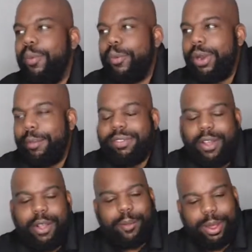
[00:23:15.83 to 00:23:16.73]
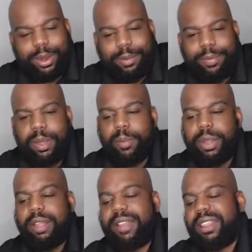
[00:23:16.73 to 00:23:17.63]
But I'm going to talk about him
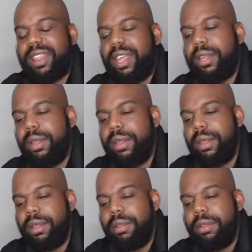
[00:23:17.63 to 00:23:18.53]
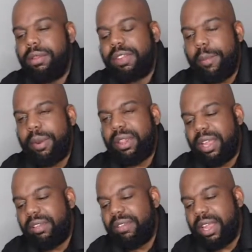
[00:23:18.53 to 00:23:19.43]
because I think some of the
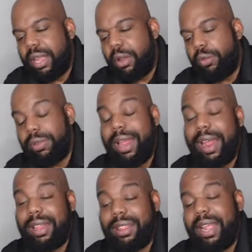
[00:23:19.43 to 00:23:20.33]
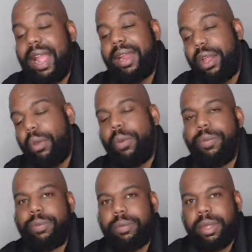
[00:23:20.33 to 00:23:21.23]
things that he goes, that I think I know,
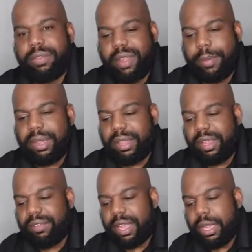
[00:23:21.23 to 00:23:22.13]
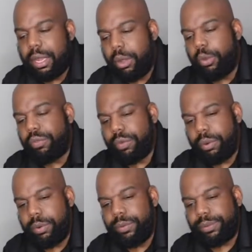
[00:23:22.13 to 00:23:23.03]
some of the things that he goes
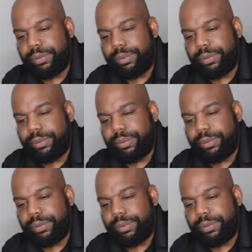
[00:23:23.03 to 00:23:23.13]
through